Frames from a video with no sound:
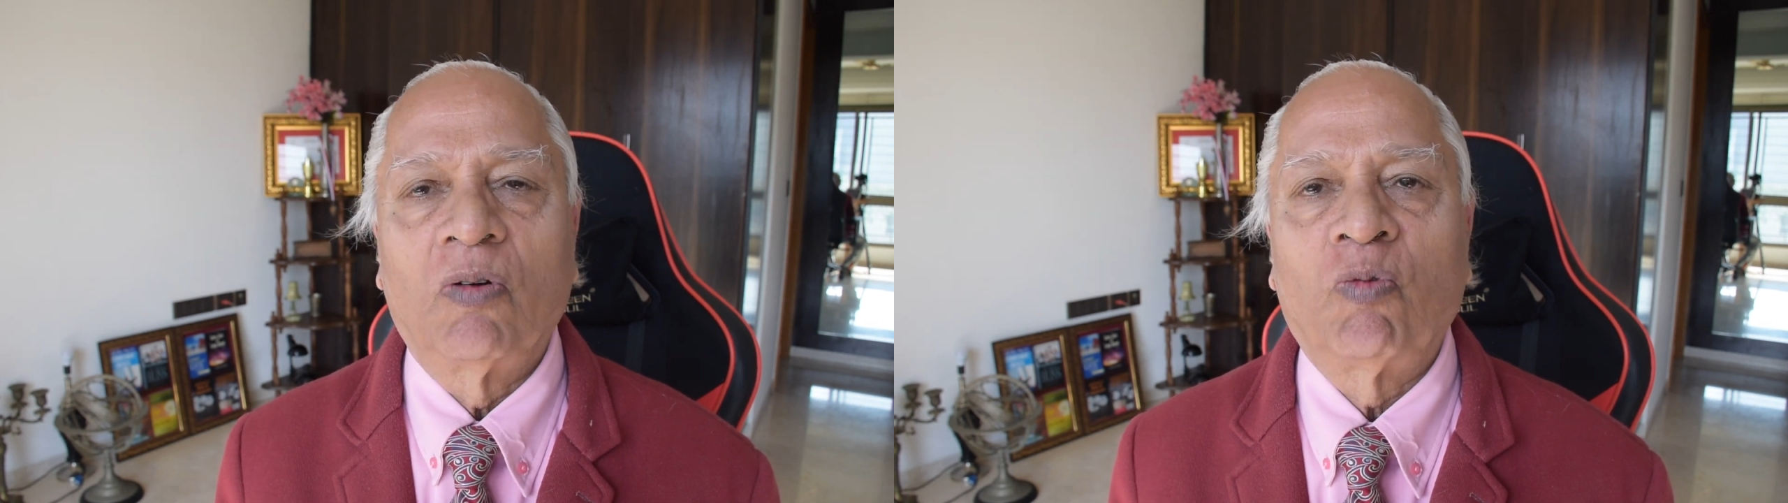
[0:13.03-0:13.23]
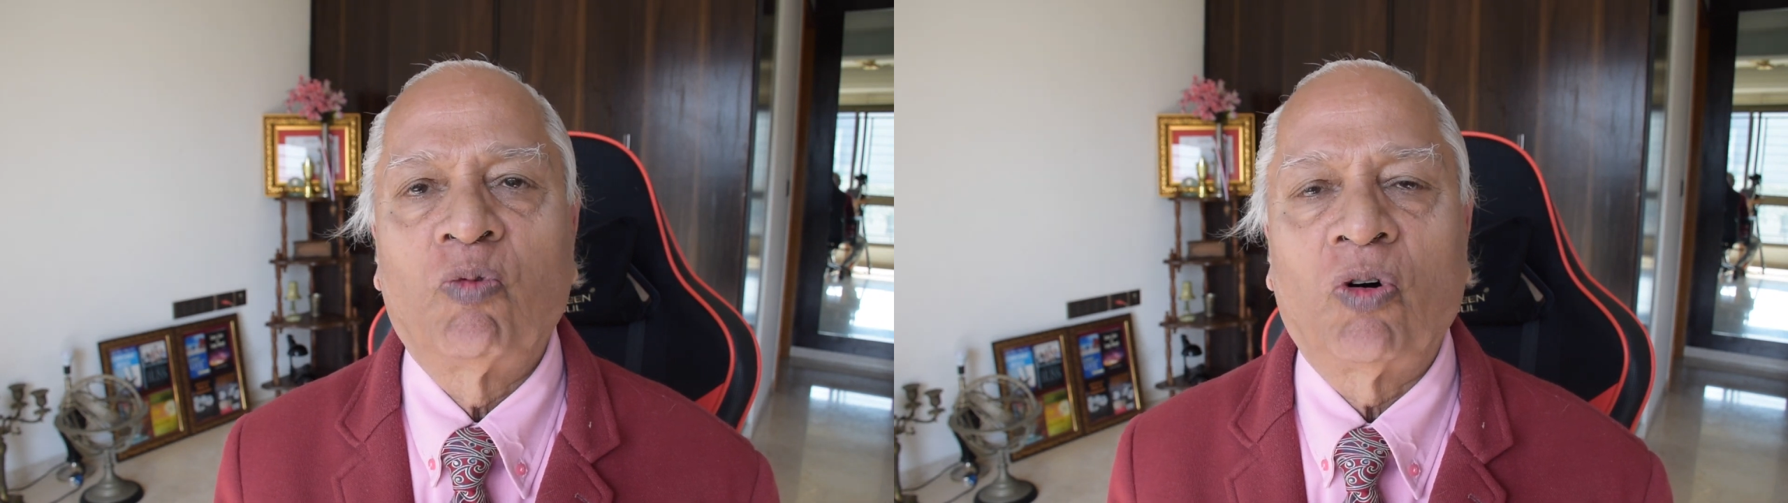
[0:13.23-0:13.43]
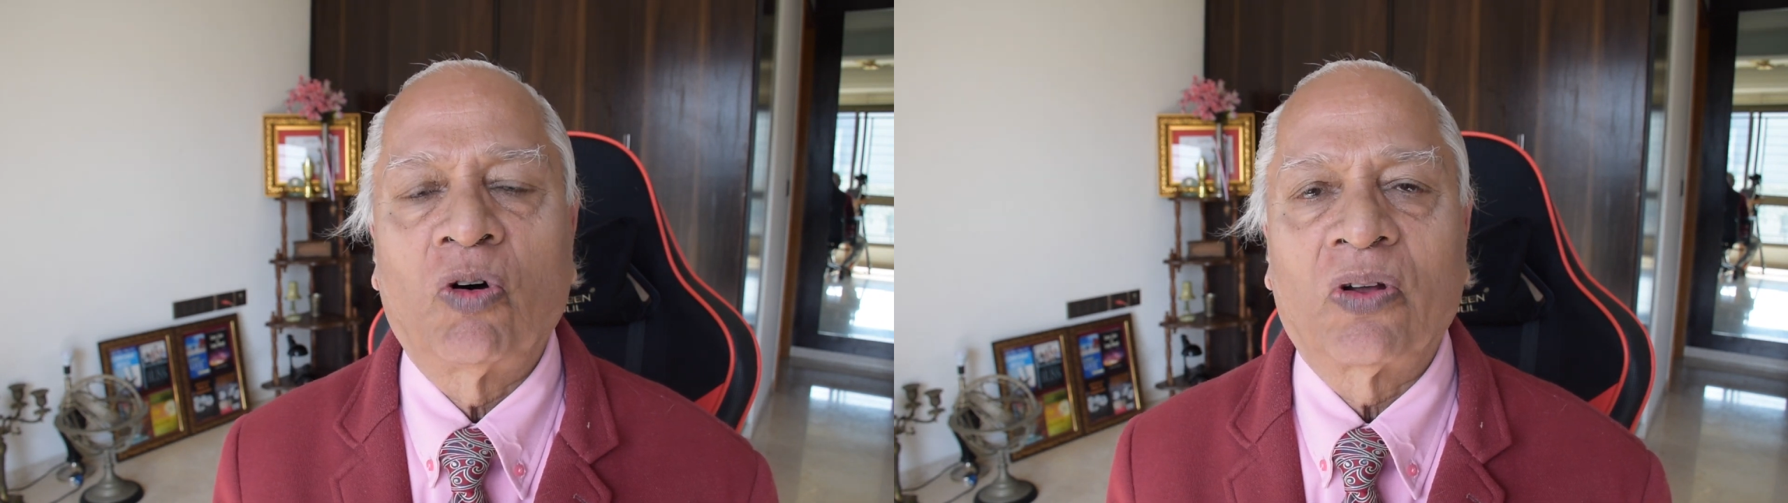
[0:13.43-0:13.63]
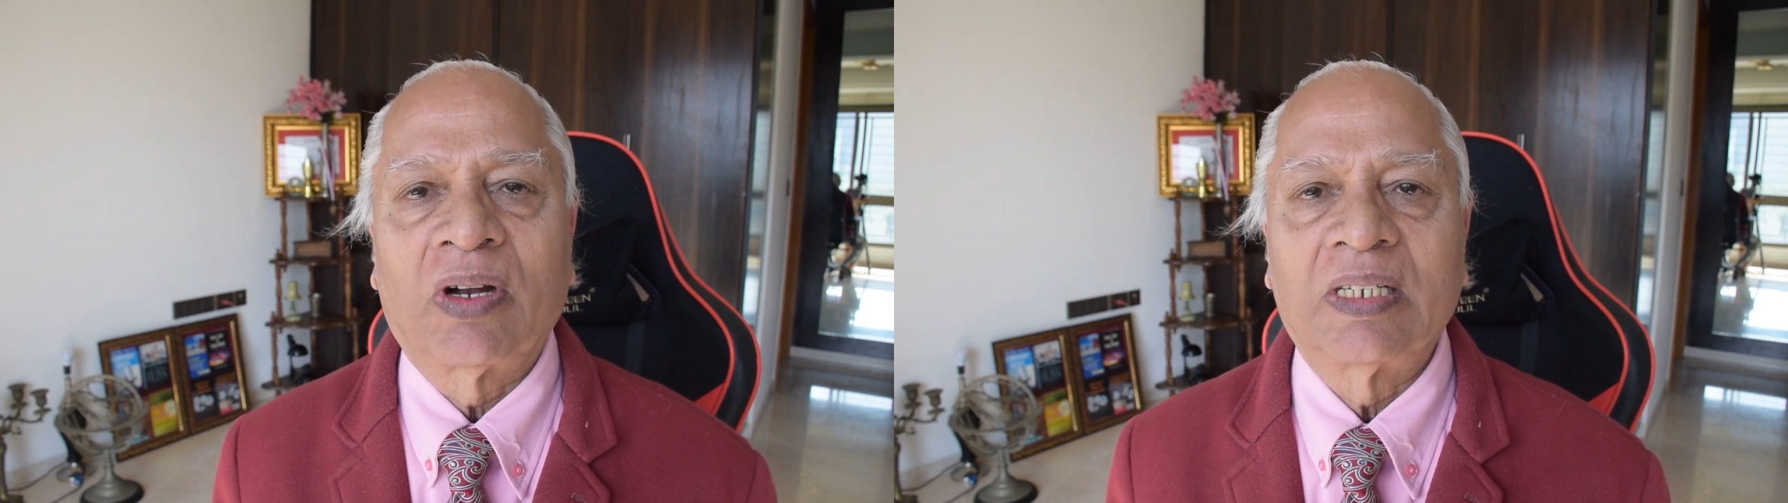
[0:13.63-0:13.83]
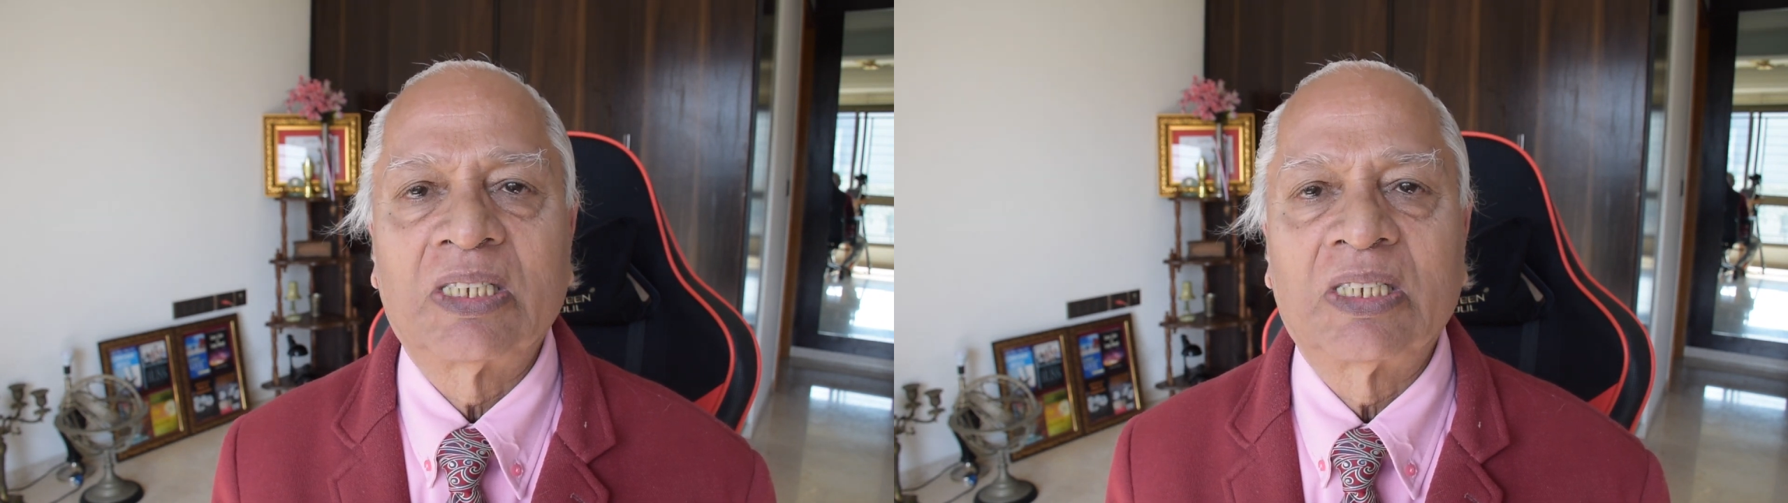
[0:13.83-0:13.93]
for